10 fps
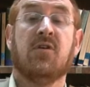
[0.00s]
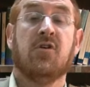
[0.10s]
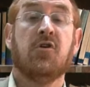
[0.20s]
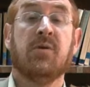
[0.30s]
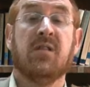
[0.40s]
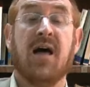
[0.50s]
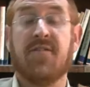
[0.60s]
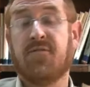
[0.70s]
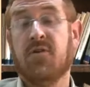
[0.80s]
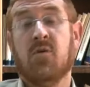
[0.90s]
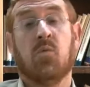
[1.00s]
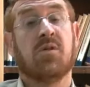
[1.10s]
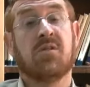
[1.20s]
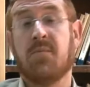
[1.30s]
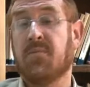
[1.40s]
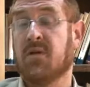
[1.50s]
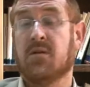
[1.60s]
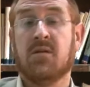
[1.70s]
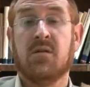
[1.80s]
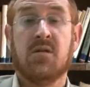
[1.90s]
human life was
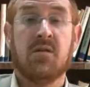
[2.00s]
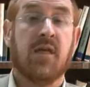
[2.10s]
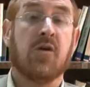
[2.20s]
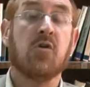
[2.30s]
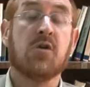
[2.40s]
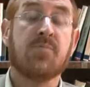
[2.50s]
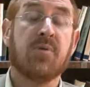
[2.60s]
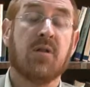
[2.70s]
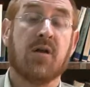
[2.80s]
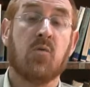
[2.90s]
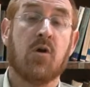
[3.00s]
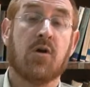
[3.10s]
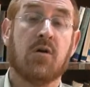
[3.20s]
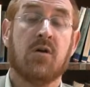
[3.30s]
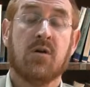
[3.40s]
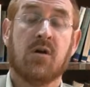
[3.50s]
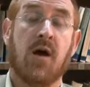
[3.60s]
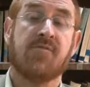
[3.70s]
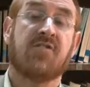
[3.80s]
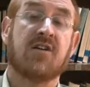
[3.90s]
something that you can spill like water.
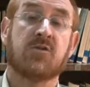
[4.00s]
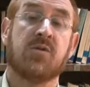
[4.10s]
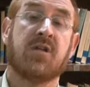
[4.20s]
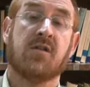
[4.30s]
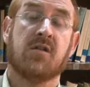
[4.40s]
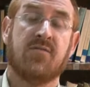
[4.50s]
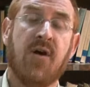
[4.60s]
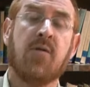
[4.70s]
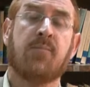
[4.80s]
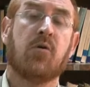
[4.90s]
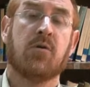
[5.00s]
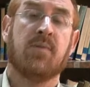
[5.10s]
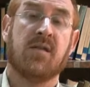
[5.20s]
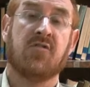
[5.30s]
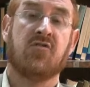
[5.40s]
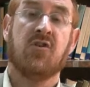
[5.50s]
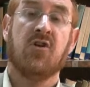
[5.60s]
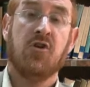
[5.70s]
Comes Joshua and tells us a very important message.